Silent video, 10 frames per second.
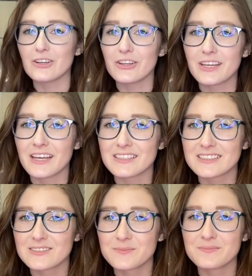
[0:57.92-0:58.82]
little
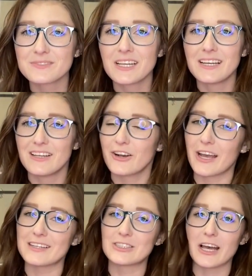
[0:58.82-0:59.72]
things.
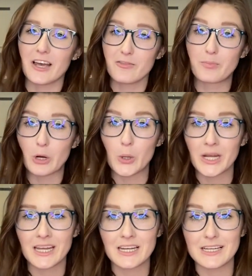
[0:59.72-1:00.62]
Okay, so I've
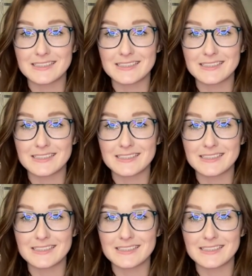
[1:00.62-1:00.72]
broken a